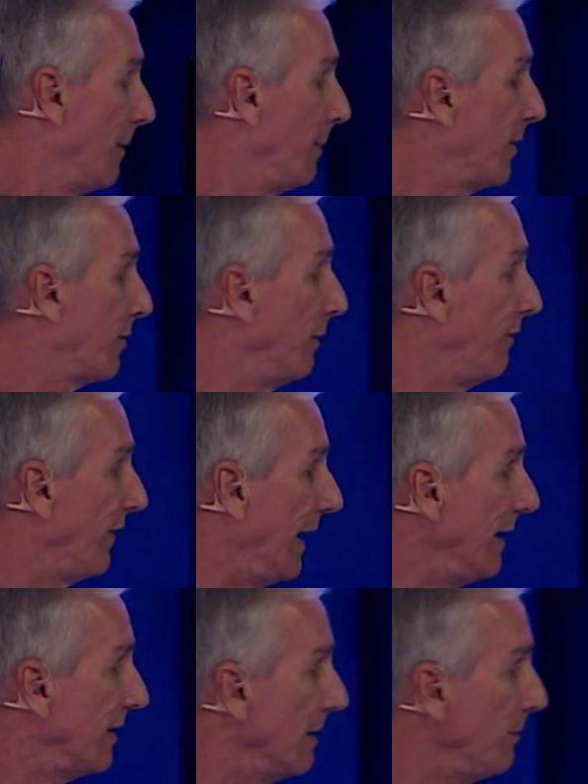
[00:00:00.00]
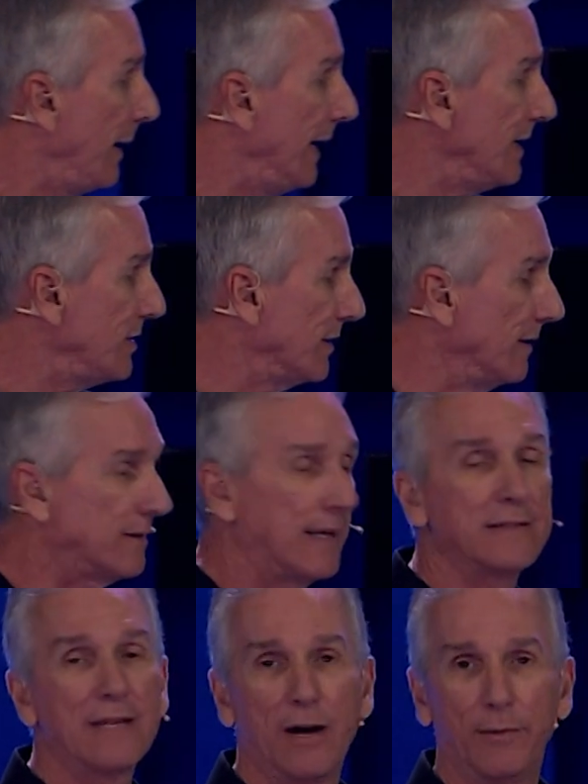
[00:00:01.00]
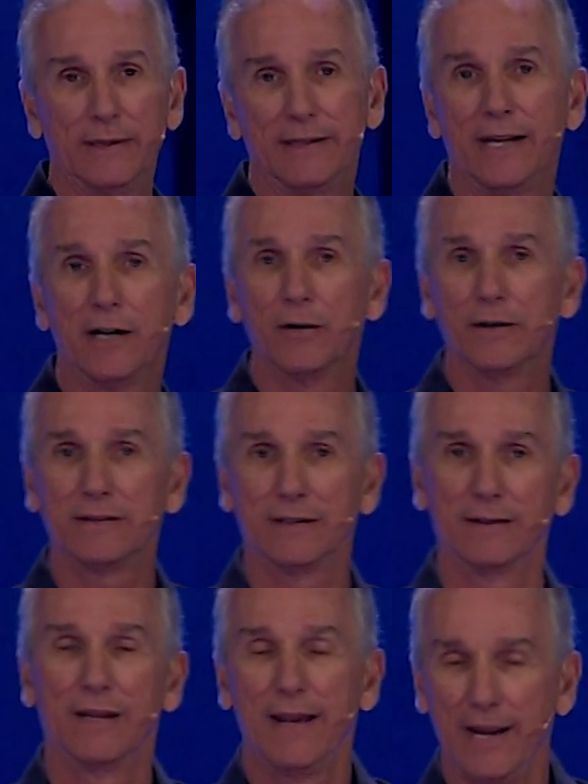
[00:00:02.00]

But through faith and patience, that's how we inherit the,